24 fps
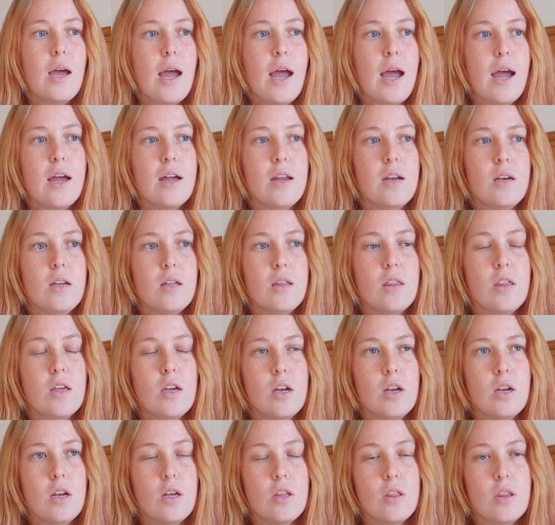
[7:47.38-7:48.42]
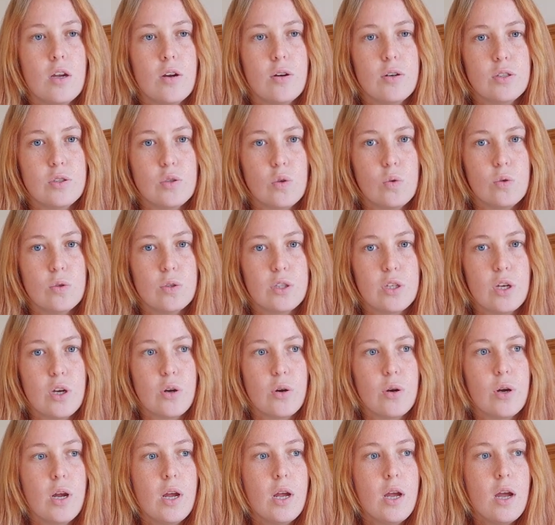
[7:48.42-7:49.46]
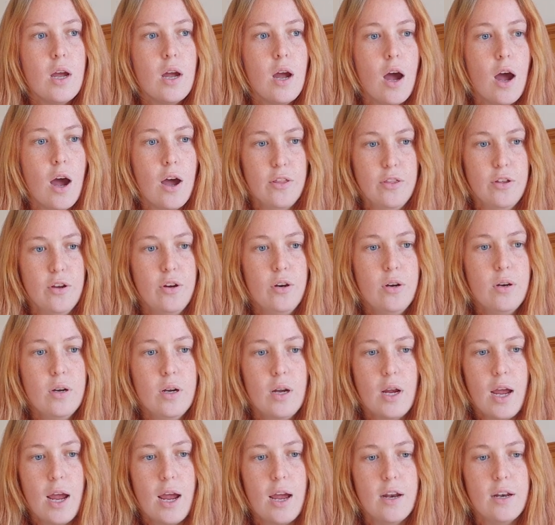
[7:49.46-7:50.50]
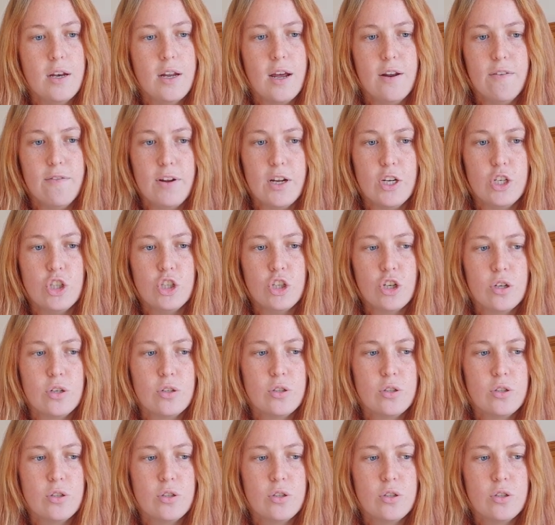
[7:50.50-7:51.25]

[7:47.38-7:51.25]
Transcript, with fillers: And then there is also other and adventure.